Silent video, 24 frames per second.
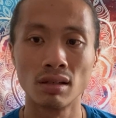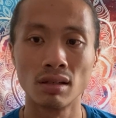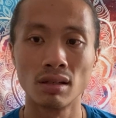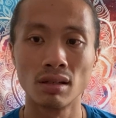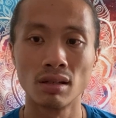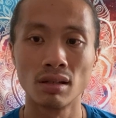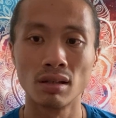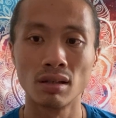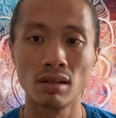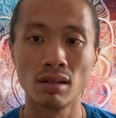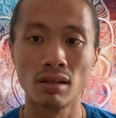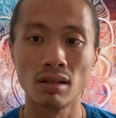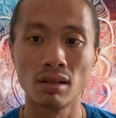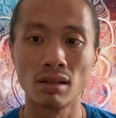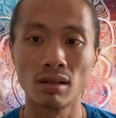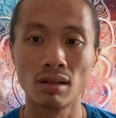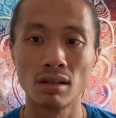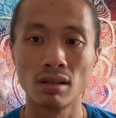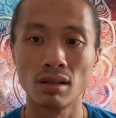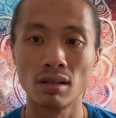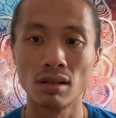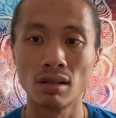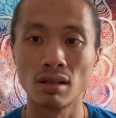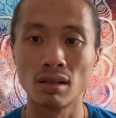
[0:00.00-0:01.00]

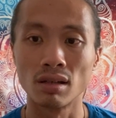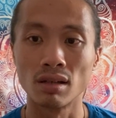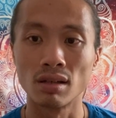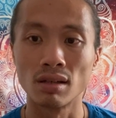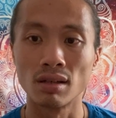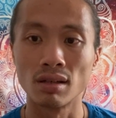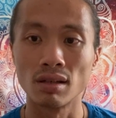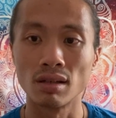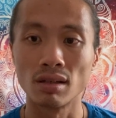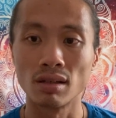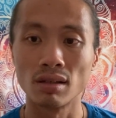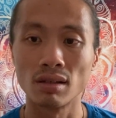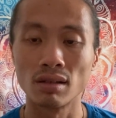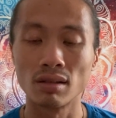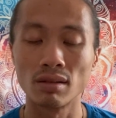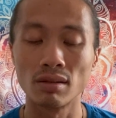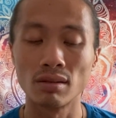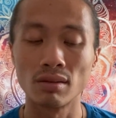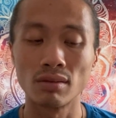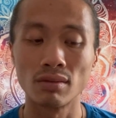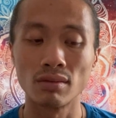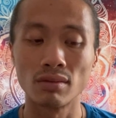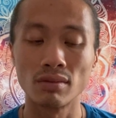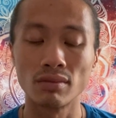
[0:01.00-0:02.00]

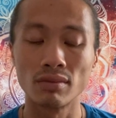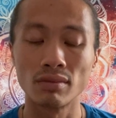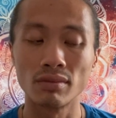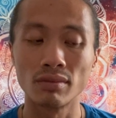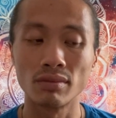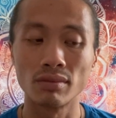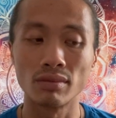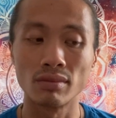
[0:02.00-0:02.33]
Nobody speaks.